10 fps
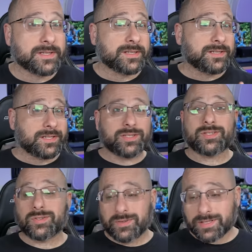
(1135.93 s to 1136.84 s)
just
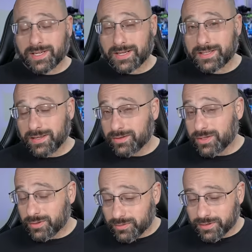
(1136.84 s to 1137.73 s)
as soon as I tell
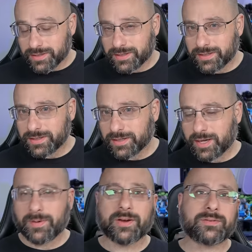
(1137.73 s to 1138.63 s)
you
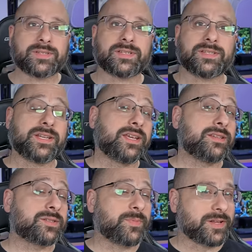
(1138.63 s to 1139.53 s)
about
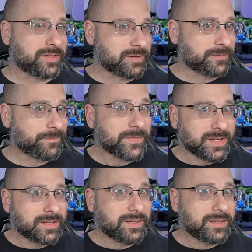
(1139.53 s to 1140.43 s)
today's sponsor.
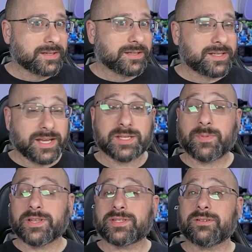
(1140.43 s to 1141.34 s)
Today's
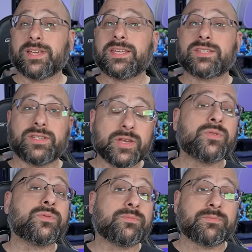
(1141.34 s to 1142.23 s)
sponsor is
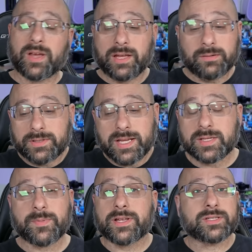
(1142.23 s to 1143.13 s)
you. I don't take
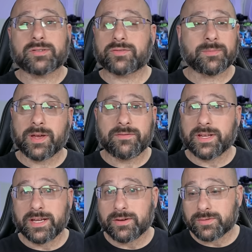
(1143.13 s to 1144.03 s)
sponsors for my
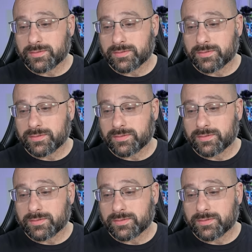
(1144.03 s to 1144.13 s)
videos,